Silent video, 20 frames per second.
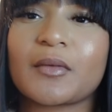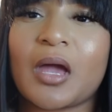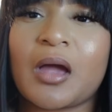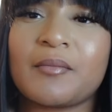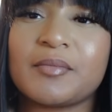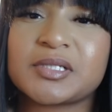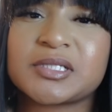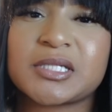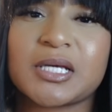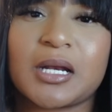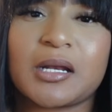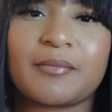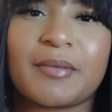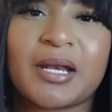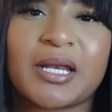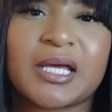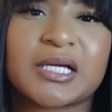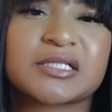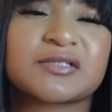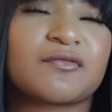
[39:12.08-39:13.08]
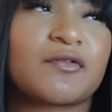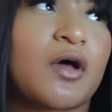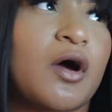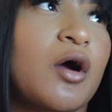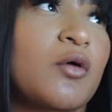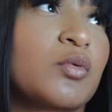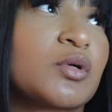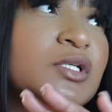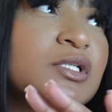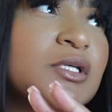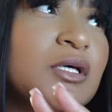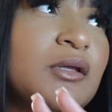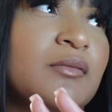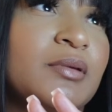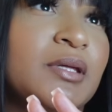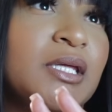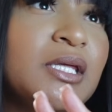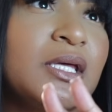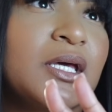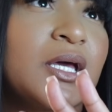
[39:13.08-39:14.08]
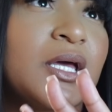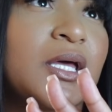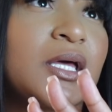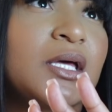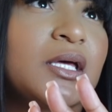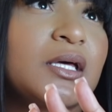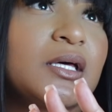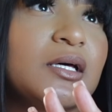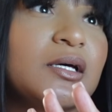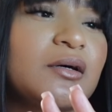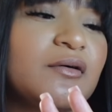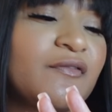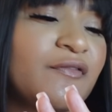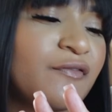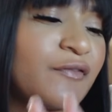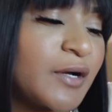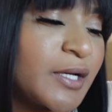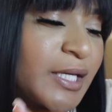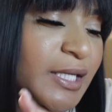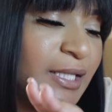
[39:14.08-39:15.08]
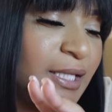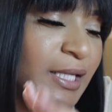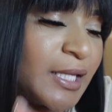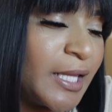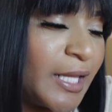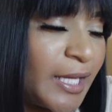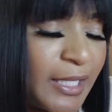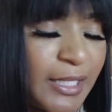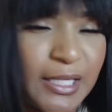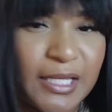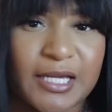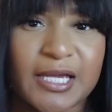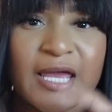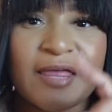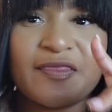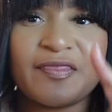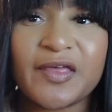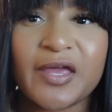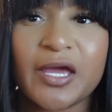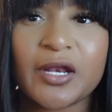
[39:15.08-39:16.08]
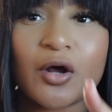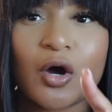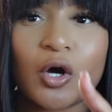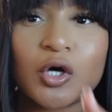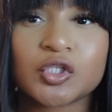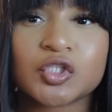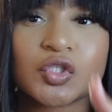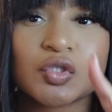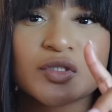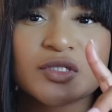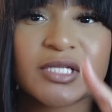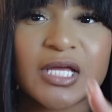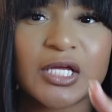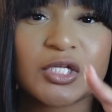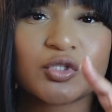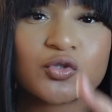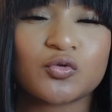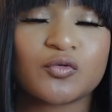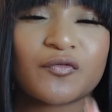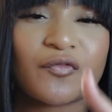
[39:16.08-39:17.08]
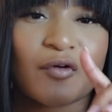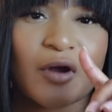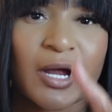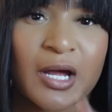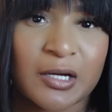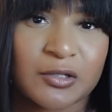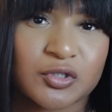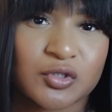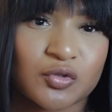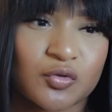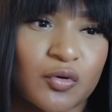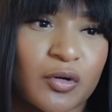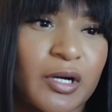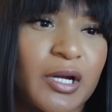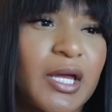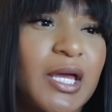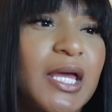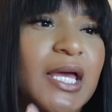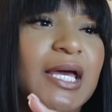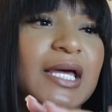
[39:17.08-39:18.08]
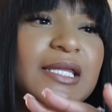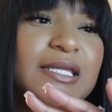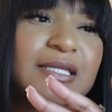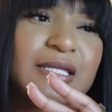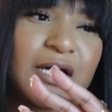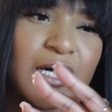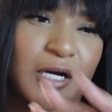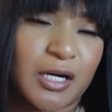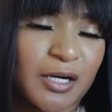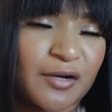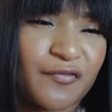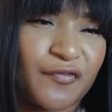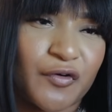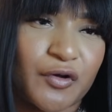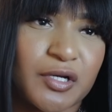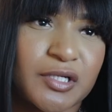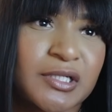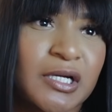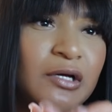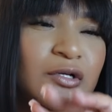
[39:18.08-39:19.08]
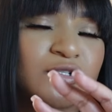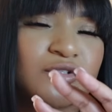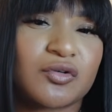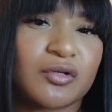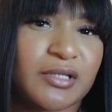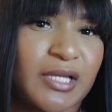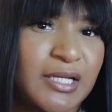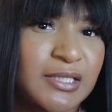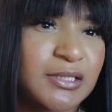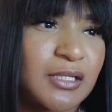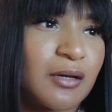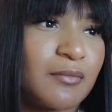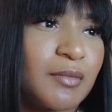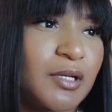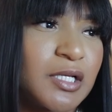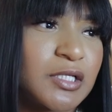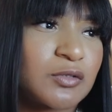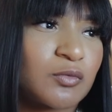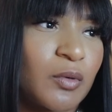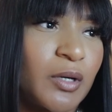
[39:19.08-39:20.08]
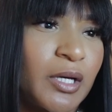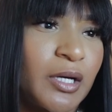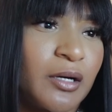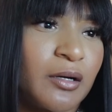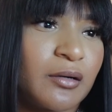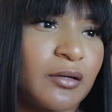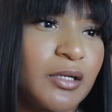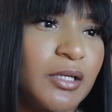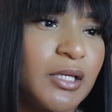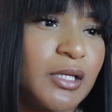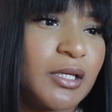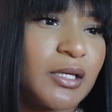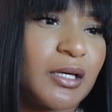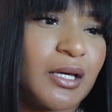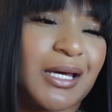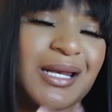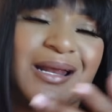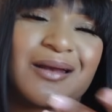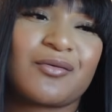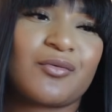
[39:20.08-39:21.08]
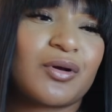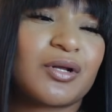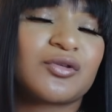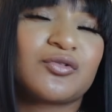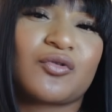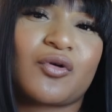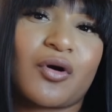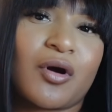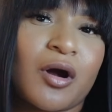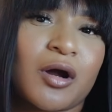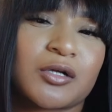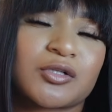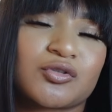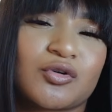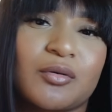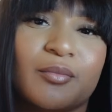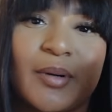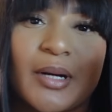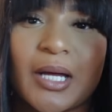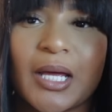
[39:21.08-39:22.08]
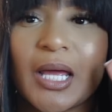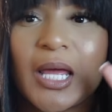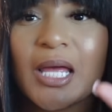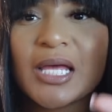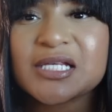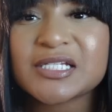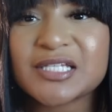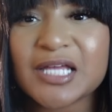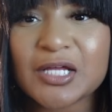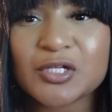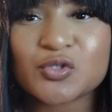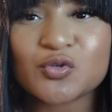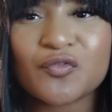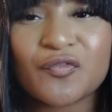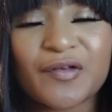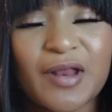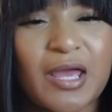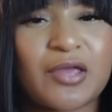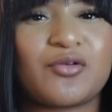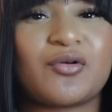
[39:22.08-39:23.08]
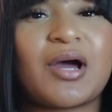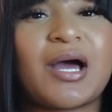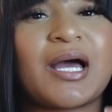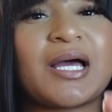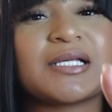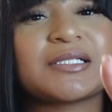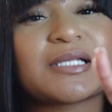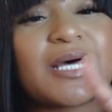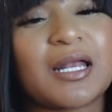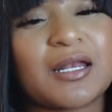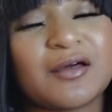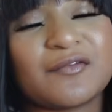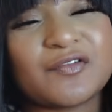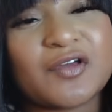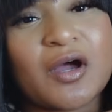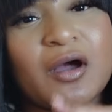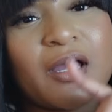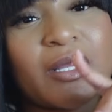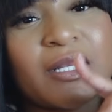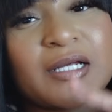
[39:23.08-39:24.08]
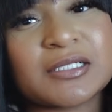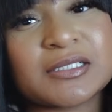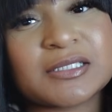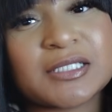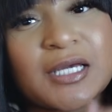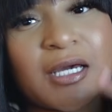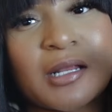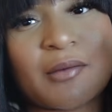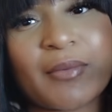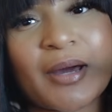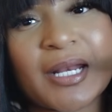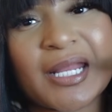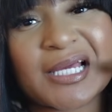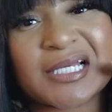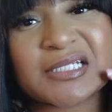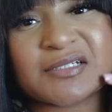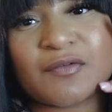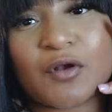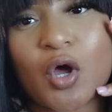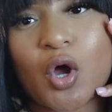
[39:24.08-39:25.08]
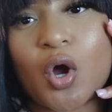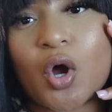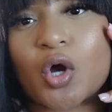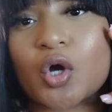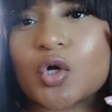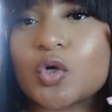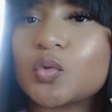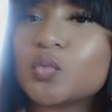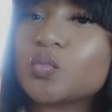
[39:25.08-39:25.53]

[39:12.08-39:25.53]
I'm gonna see y'all in my next vlog, which is gonna be fucking lit. And then also stay tuned for a house tour, an unfurnished house tour that's coming as well. And I don't want to do no car tour, but stay tuned for that, you guys. I love y'all, and I'll see y'all in my next vlog.